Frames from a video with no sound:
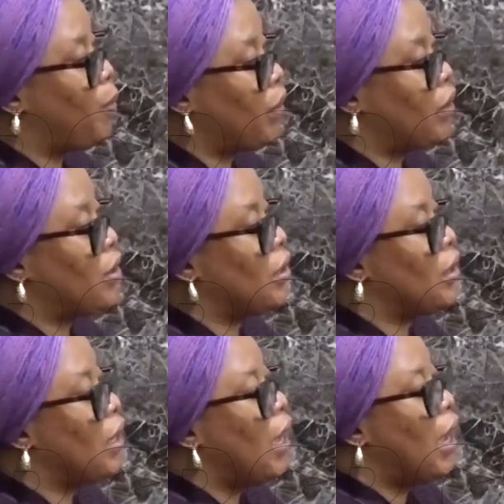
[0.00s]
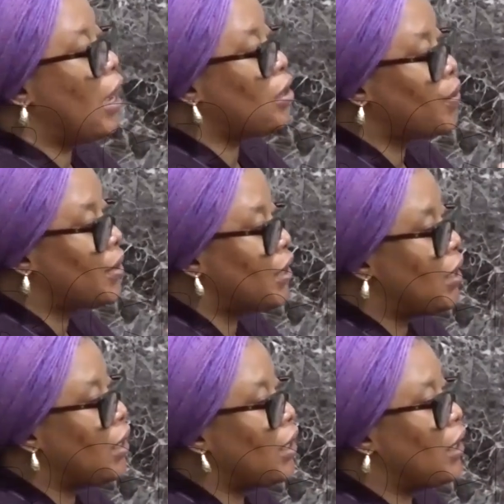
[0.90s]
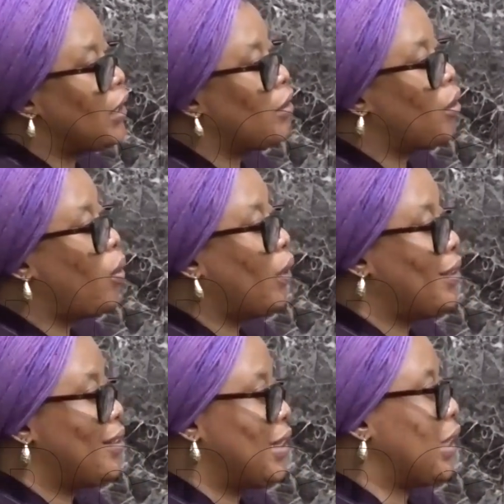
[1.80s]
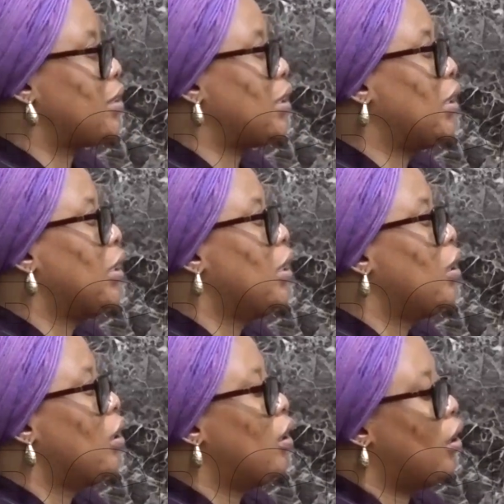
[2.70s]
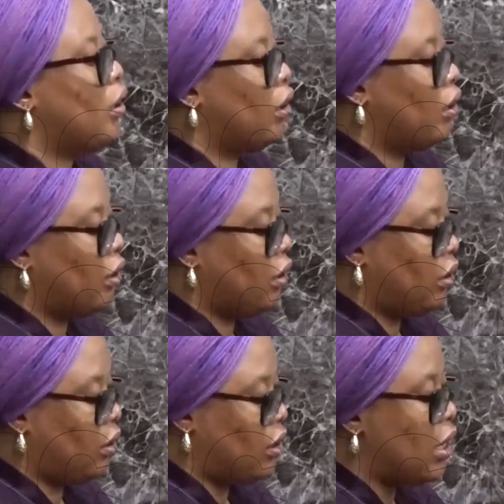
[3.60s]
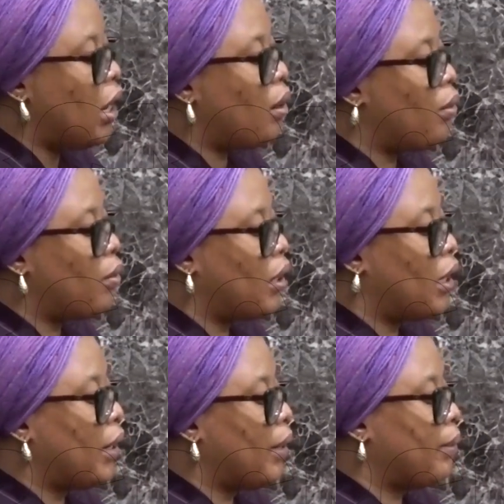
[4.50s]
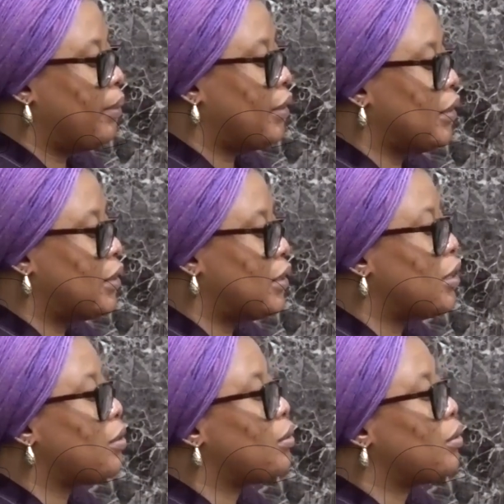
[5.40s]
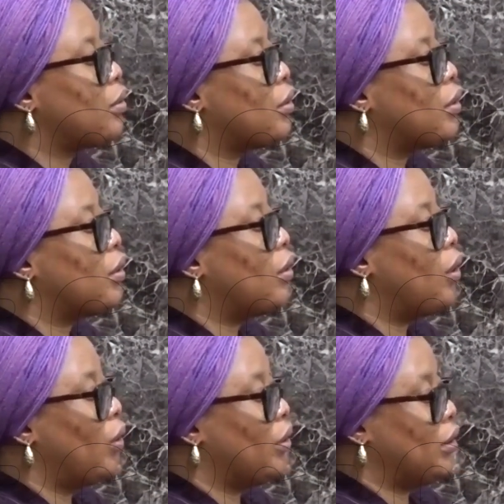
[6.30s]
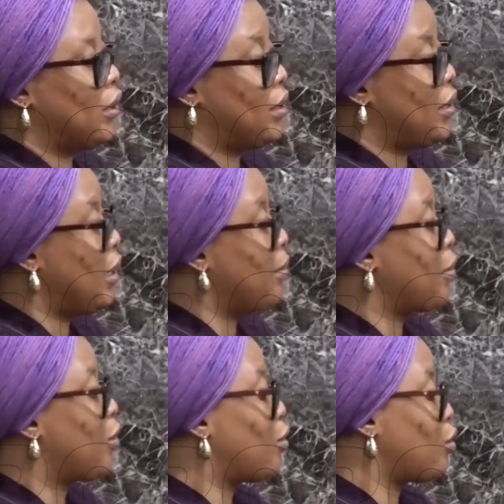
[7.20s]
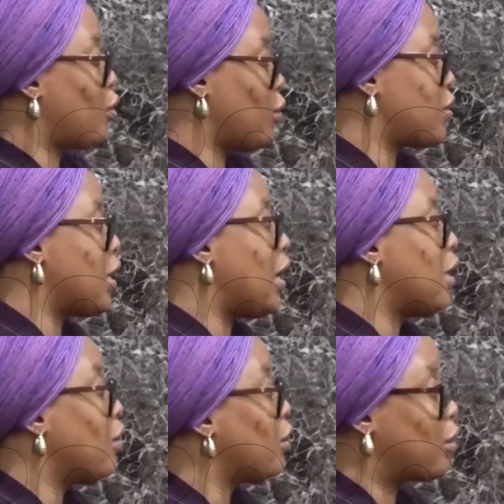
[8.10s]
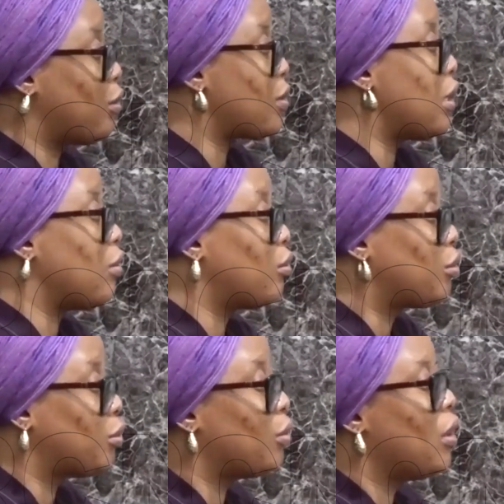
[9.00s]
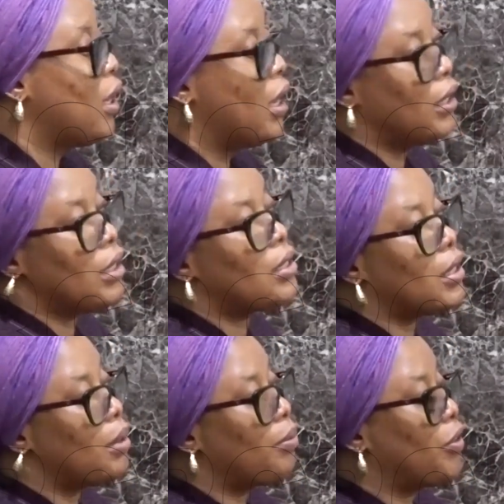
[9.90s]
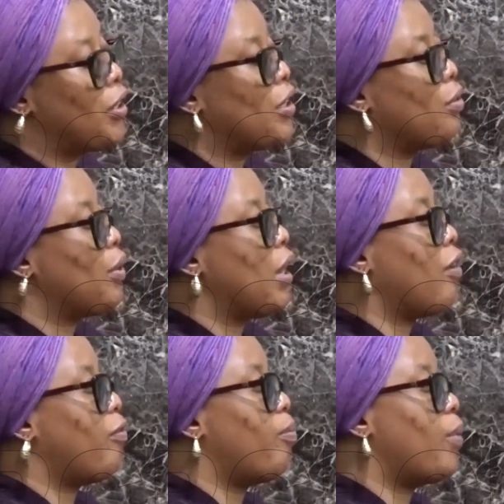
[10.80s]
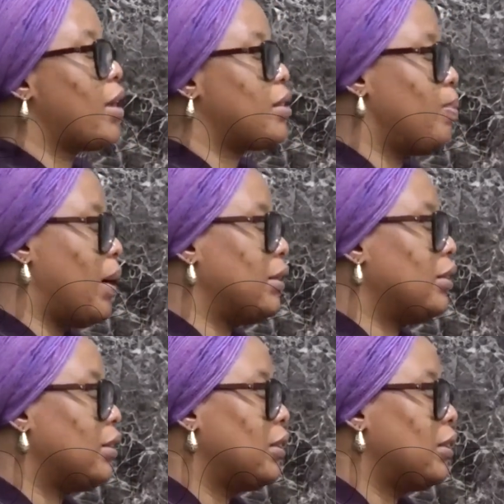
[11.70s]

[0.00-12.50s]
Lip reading: policy as we see in the oil sector. Now, still on a closer look to the same thing, we have price band.